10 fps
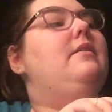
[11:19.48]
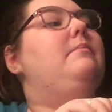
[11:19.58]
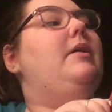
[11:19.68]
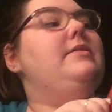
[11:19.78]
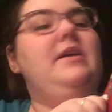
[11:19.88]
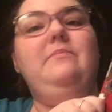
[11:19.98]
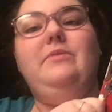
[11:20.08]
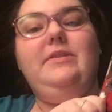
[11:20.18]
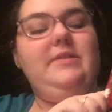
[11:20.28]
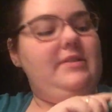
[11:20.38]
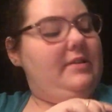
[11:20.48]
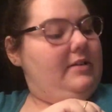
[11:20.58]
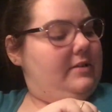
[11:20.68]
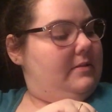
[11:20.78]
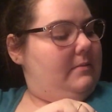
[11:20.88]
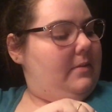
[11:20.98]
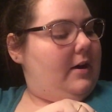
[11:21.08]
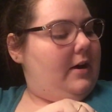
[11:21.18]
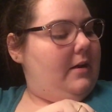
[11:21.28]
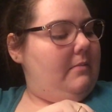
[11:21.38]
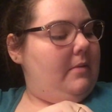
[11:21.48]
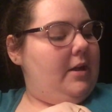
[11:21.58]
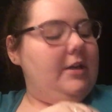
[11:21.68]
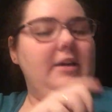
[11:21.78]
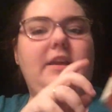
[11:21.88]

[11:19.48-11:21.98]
Part-Time Princesses by Monica